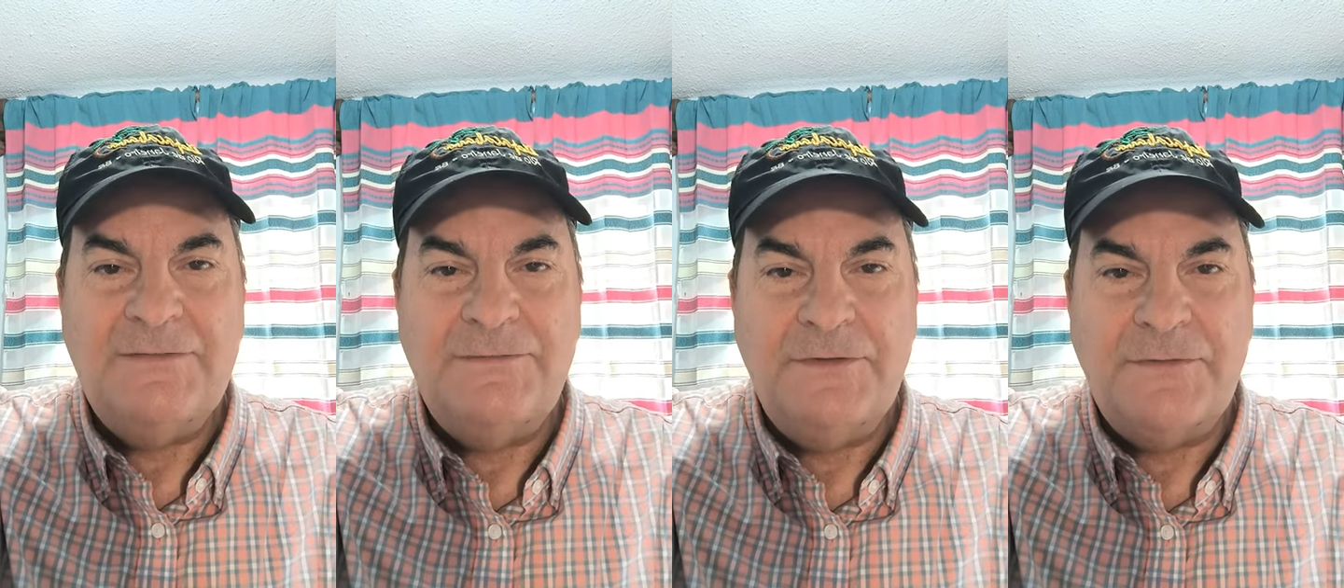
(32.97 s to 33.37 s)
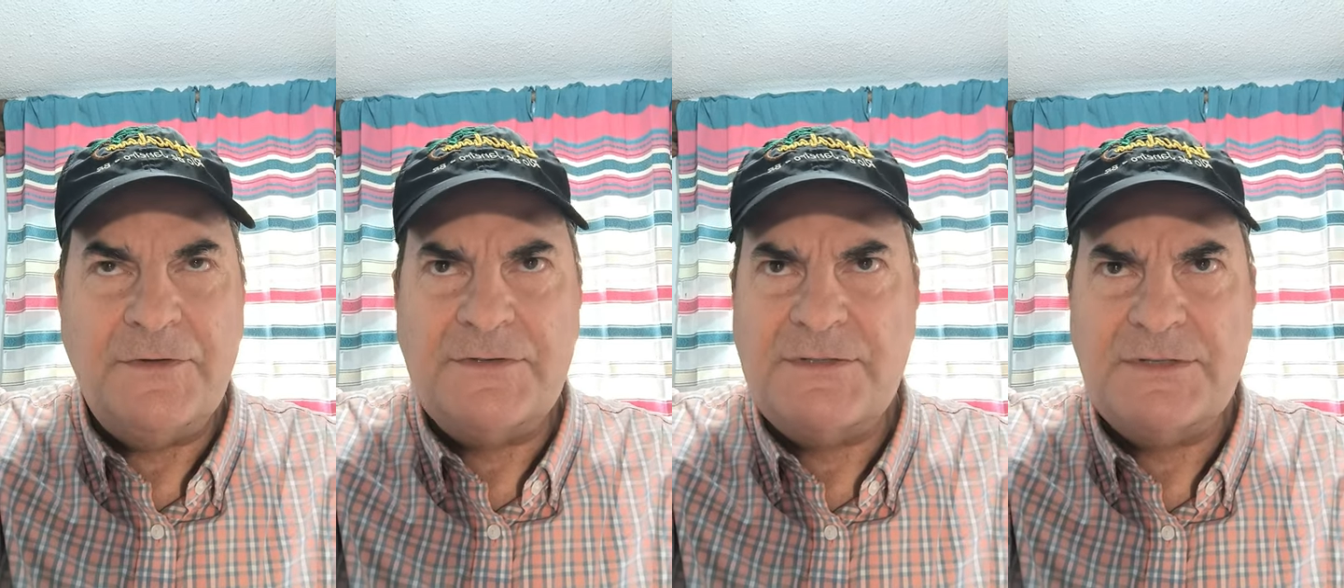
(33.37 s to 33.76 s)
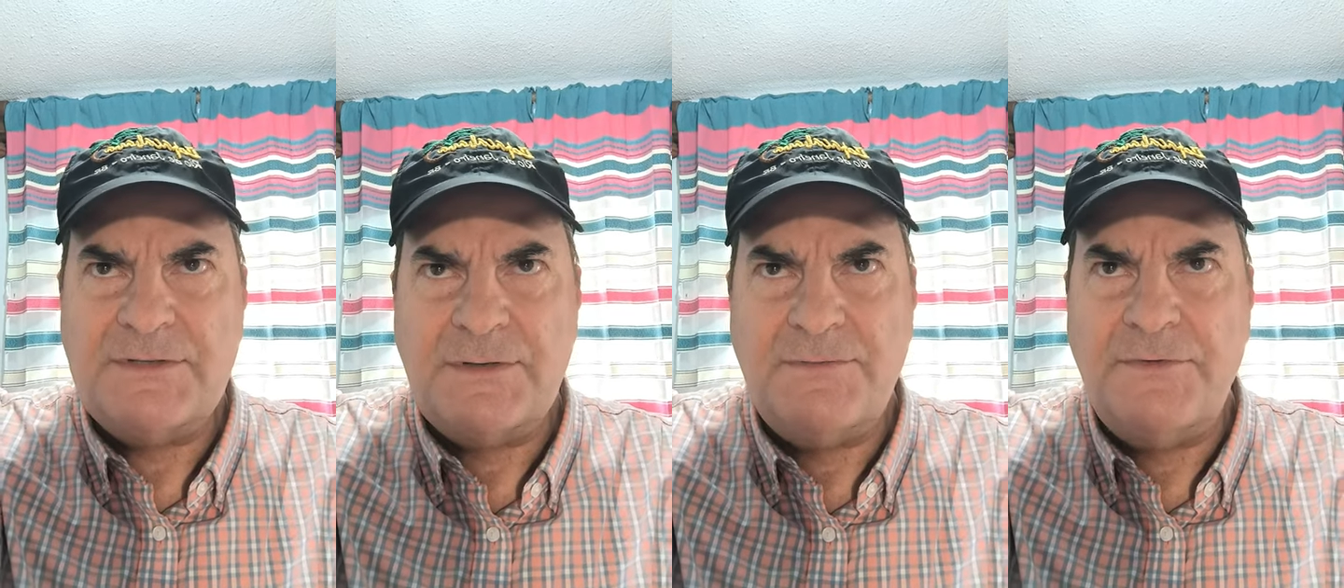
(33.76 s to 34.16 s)
fifth or
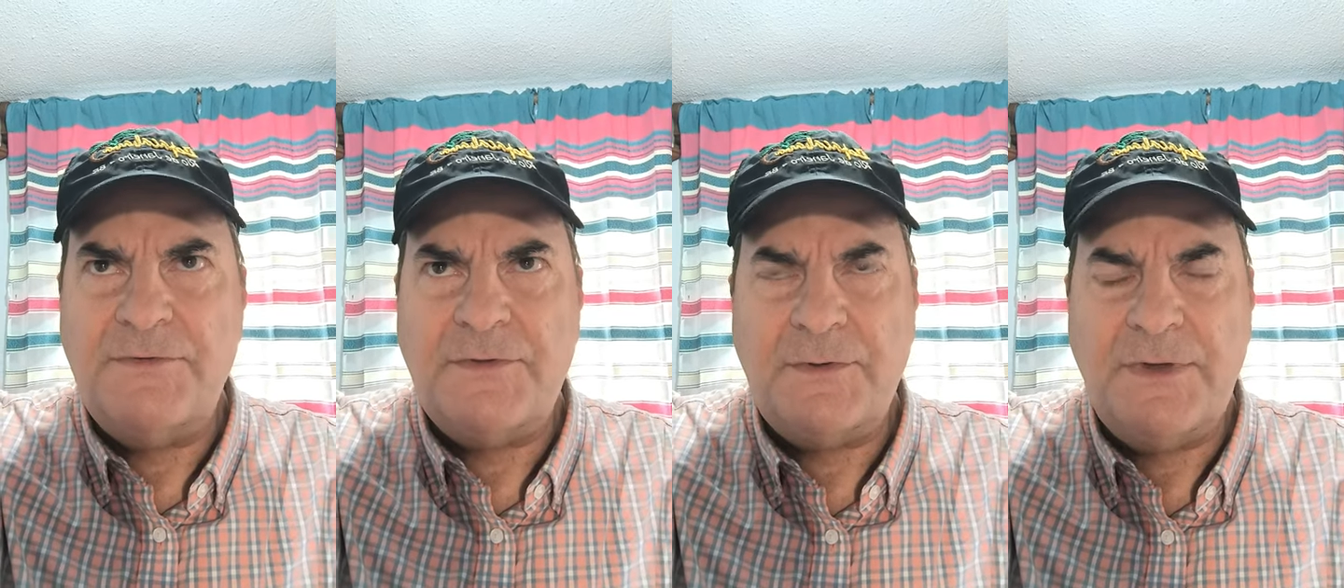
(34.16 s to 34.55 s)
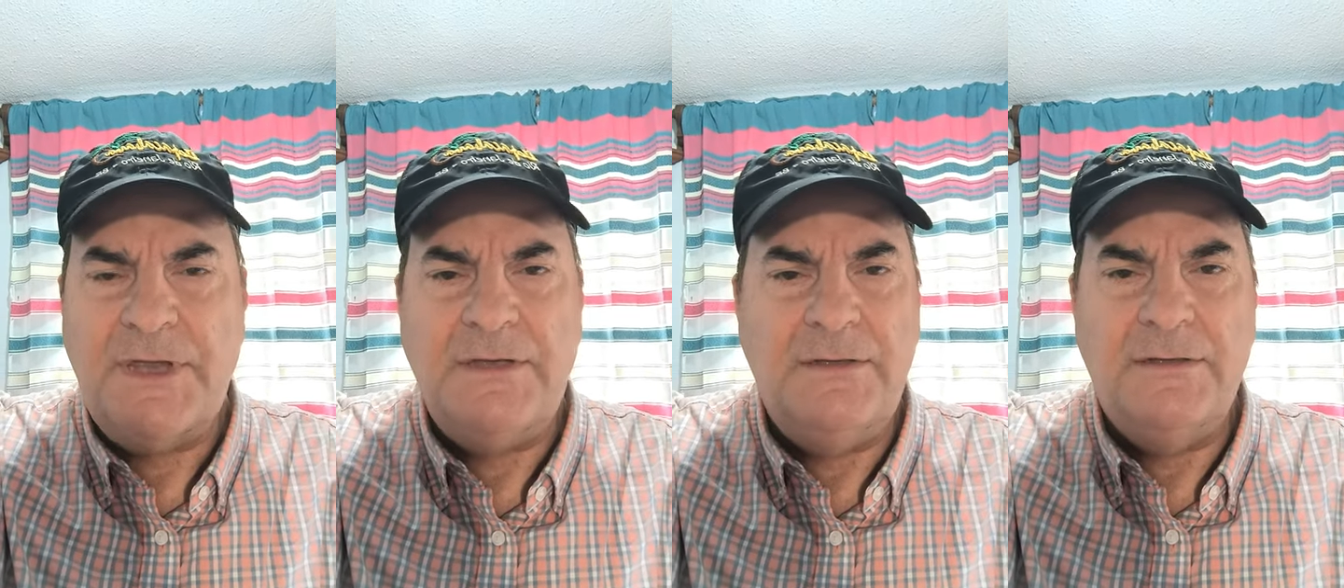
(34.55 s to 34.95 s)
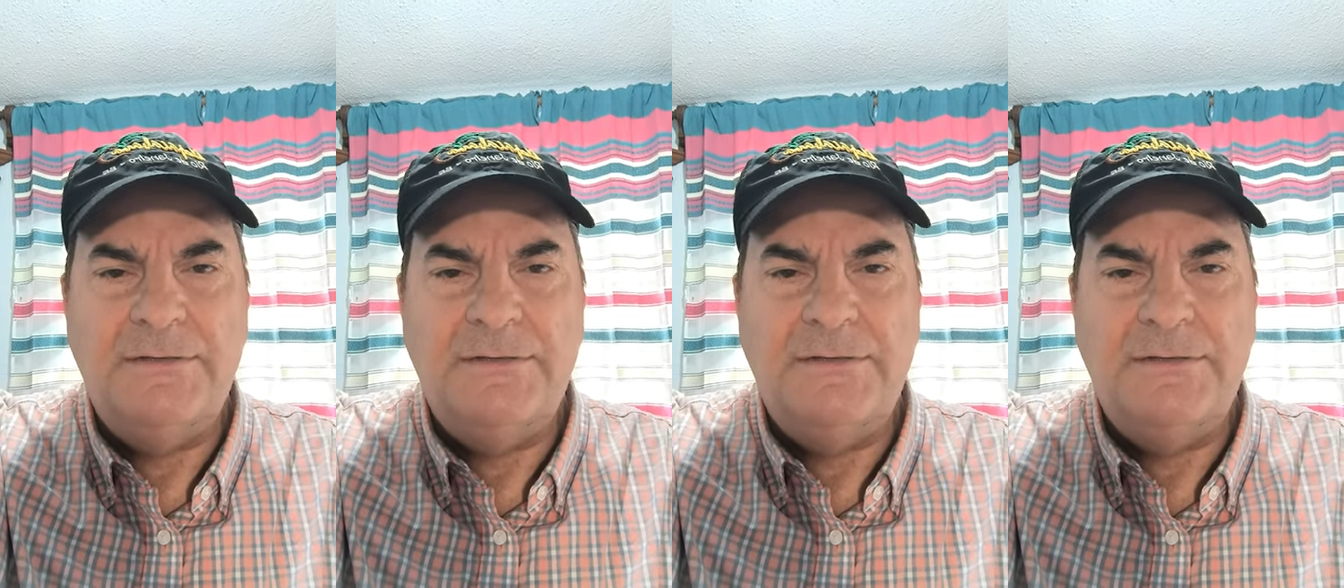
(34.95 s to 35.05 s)
sixth fifth grade